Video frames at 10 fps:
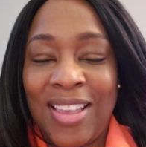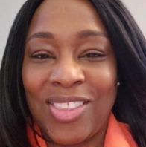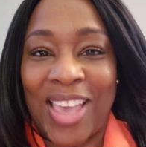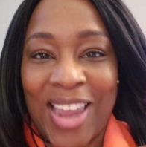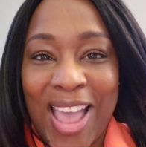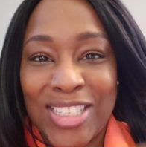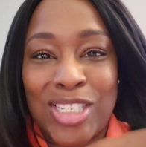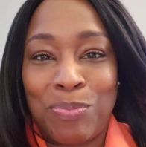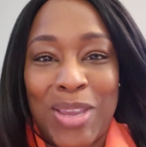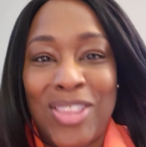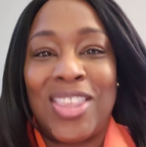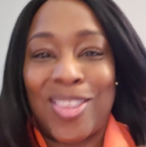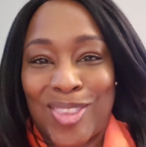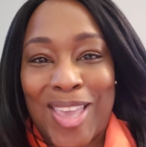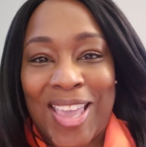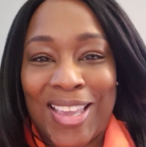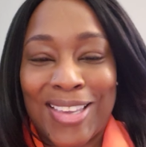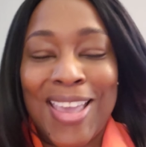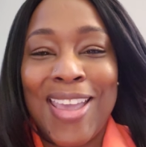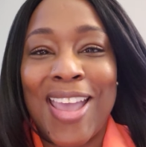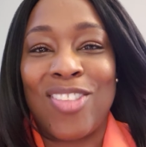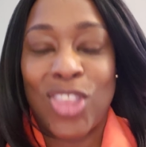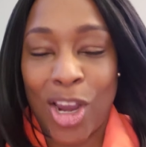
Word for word: that has to be the thing, and